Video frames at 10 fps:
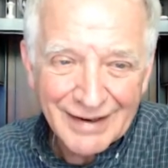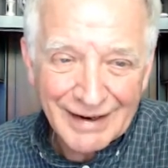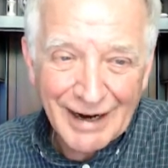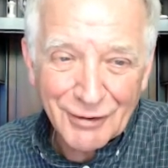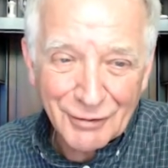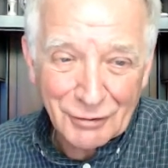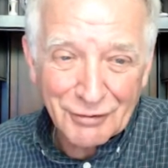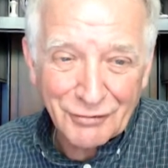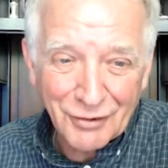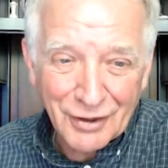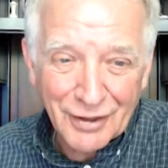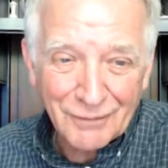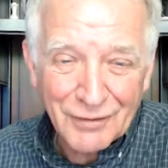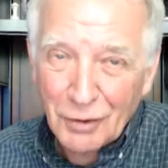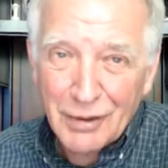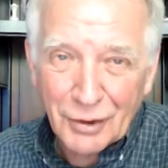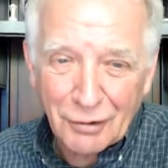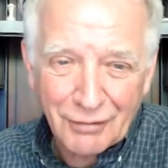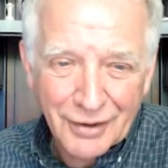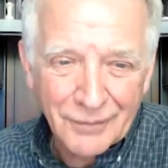God will do it for you. Don't want to
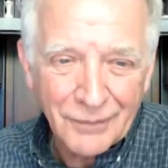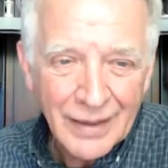go there.